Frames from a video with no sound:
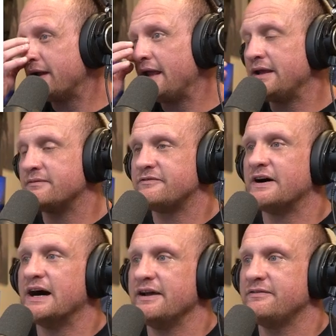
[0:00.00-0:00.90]

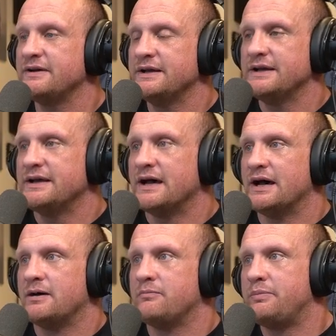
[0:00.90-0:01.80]
AM5,
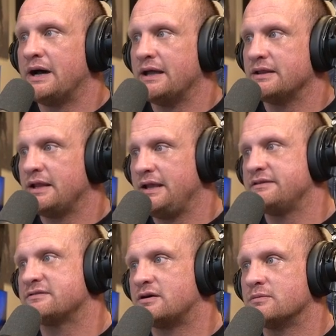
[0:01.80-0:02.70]
um, but
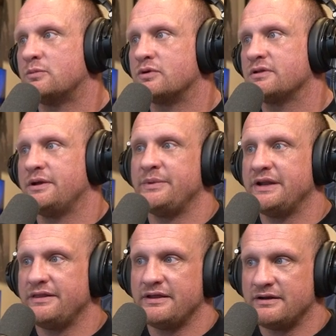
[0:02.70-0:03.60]
lanes are more
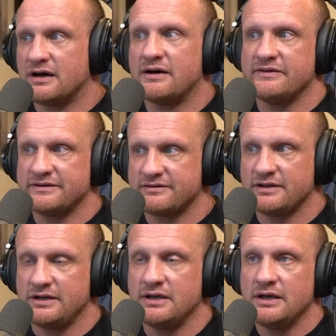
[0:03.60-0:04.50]
limited than
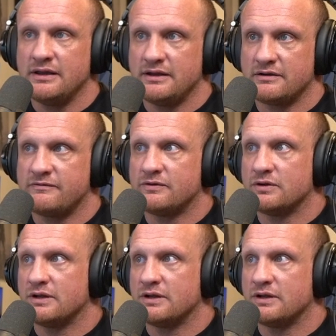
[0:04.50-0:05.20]
obviously their full